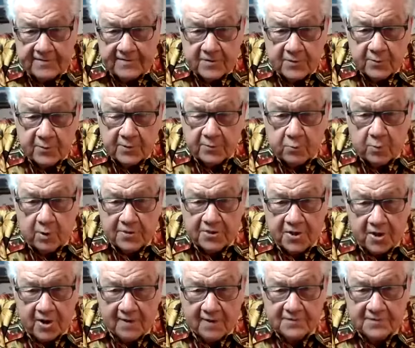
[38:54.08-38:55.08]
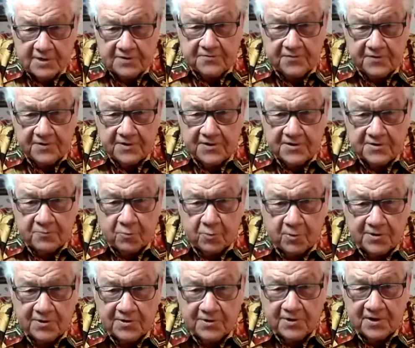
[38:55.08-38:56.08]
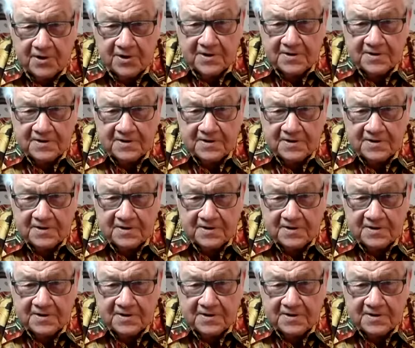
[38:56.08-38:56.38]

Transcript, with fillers: you with one thought i've just finished working on